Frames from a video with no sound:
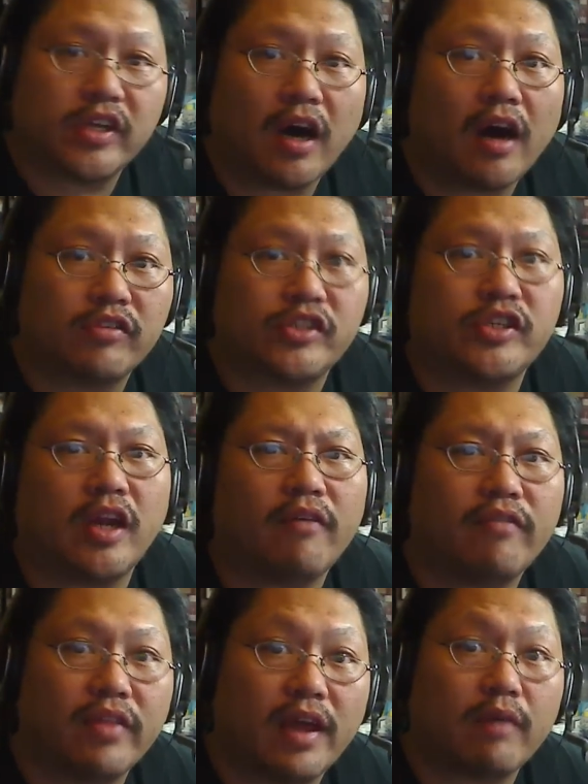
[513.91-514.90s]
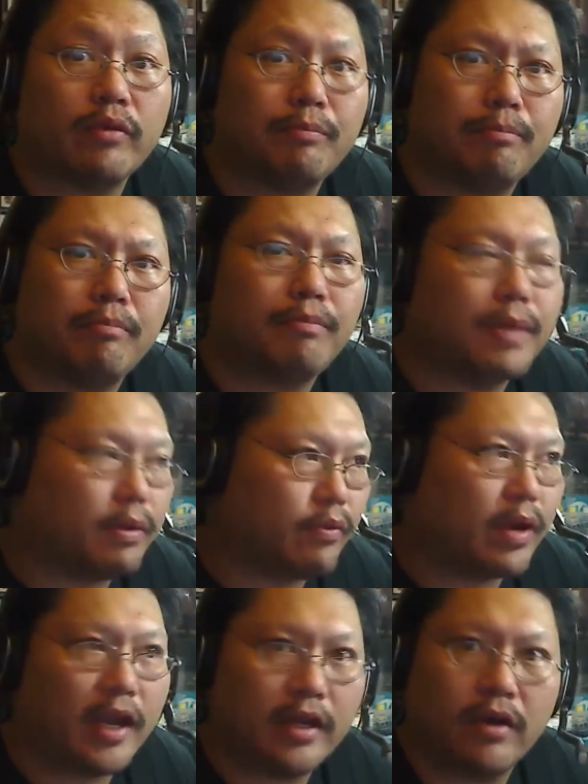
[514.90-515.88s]
should auto shut off, and that would be
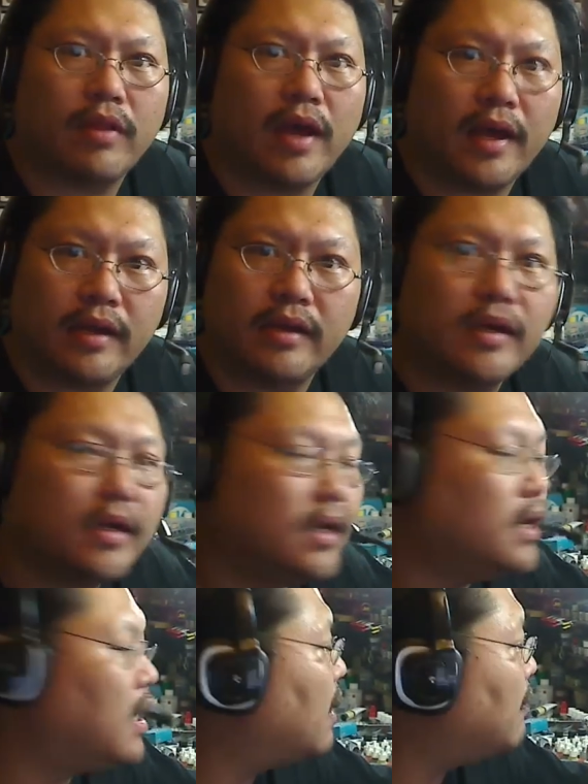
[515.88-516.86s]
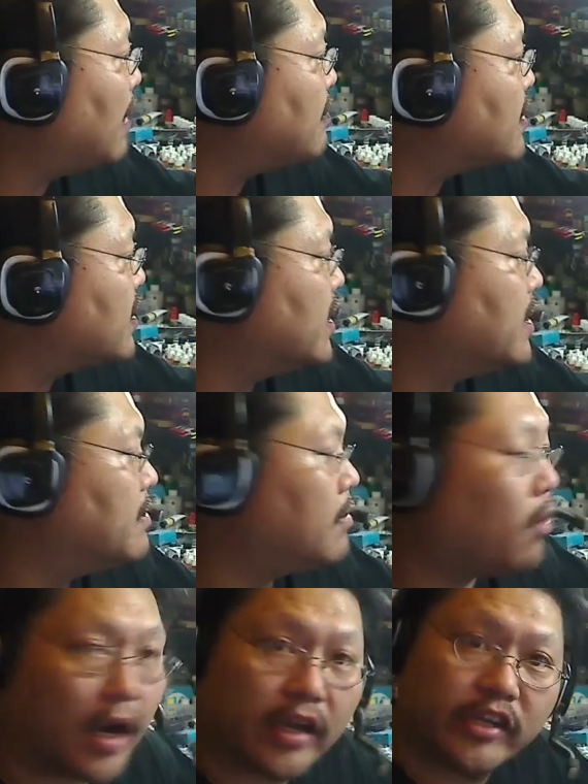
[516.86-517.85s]
when I know that I'm good.
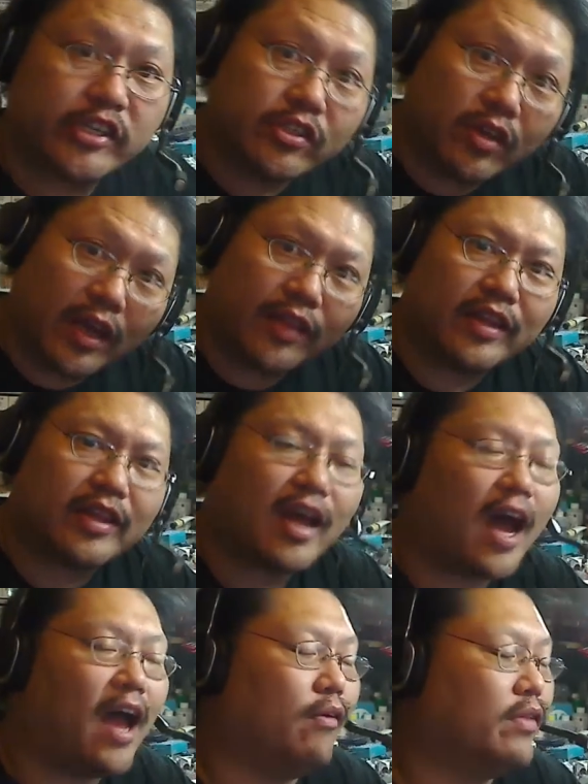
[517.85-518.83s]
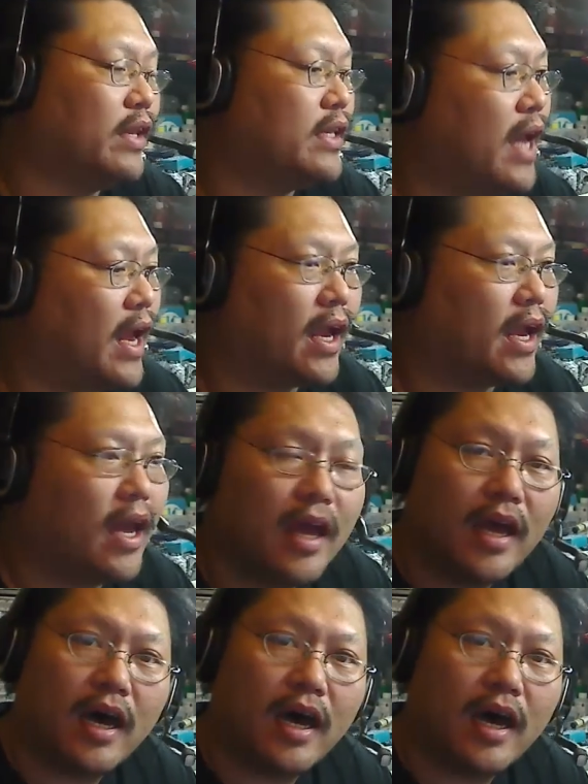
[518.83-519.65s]
Or I could just look at the dial in the tank.